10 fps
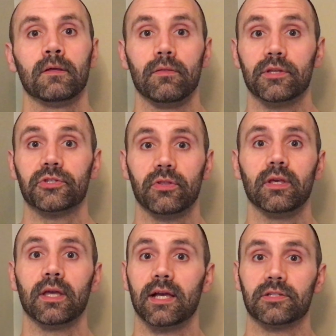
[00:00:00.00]
This
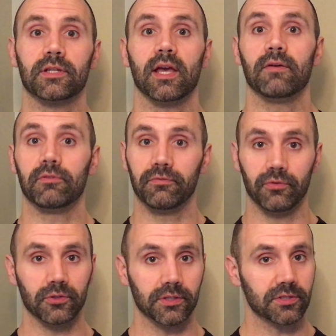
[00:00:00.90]
thing has to have the
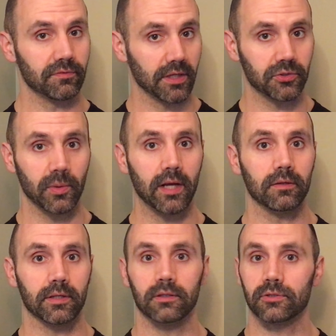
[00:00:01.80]
fullness of
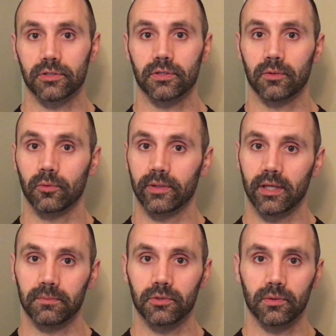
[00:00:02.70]
actuality, just like what we
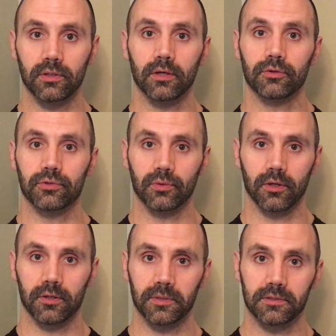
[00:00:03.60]
came to in the other 2
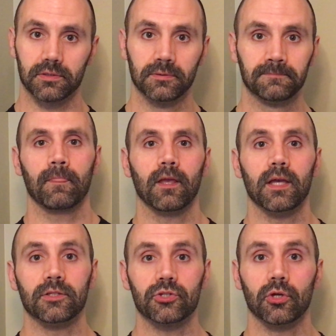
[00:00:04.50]
arguments.
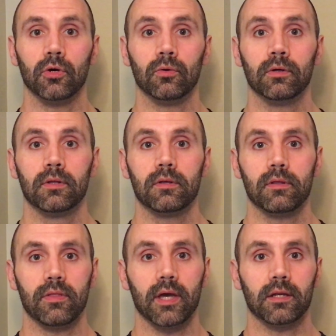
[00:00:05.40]
And so
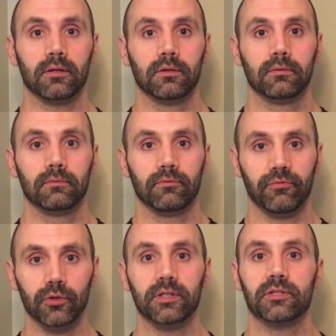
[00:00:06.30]
that
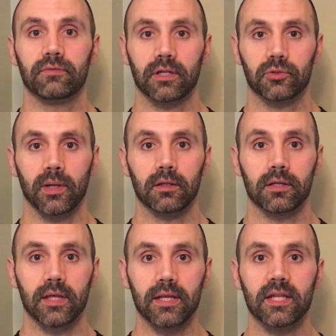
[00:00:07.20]
fullness of
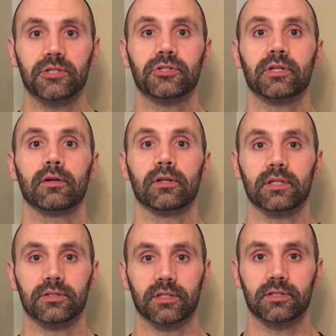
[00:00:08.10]
actuality, that necessary
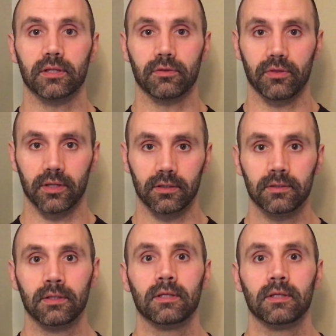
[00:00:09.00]
existing thing,